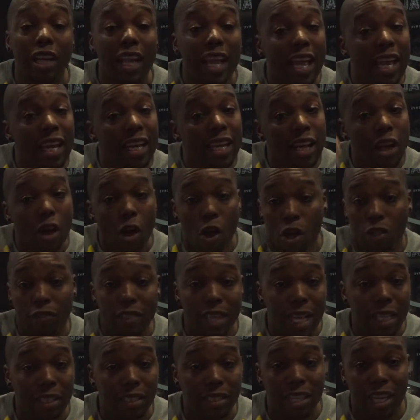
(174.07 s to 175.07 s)
landing on
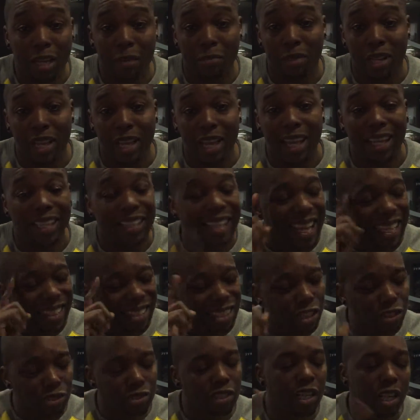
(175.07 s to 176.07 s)
that same leg. That's
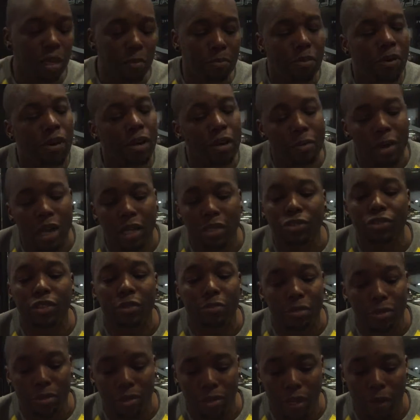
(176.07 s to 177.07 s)
the tricky part about
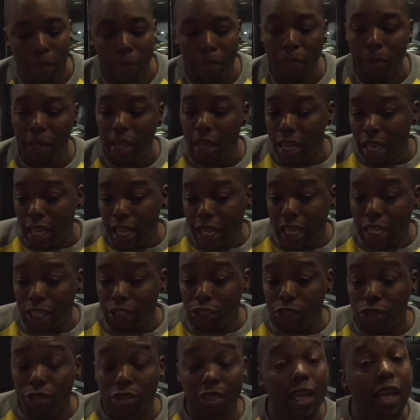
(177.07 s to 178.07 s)
triple jump,
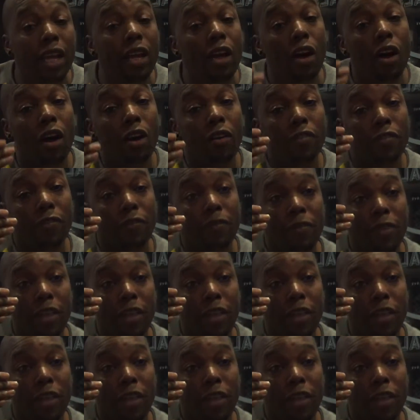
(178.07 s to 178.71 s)
is you take off,